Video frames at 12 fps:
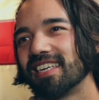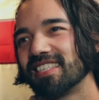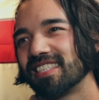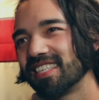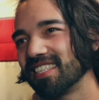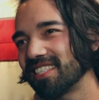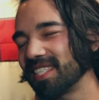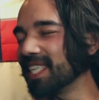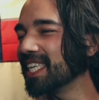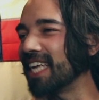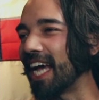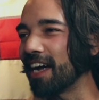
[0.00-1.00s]
She
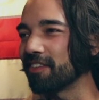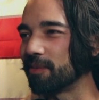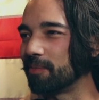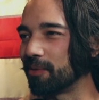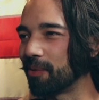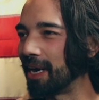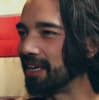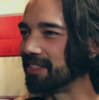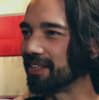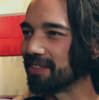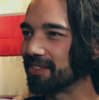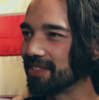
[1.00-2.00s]
didn't have to be
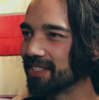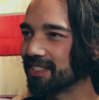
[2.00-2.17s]
wearing those.